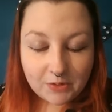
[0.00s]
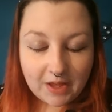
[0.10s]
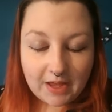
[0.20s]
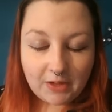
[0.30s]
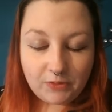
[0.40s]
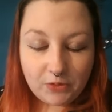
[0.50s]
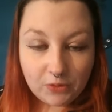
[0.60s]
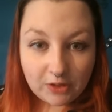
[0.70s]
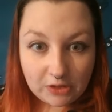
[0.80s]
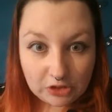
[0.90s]
If you
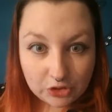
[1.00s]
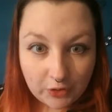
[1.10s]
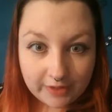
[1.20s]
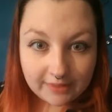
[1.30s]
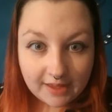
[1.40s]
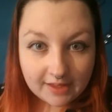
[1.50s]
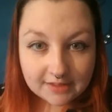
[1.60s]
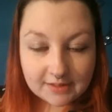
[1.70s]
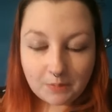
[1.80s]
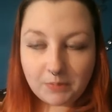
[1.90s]
enjoyed this,
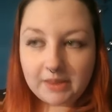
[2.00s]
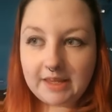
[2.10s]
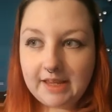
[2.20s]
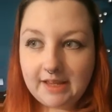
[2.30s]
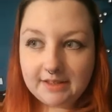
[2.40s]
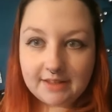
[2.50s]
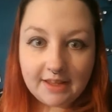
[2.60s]
please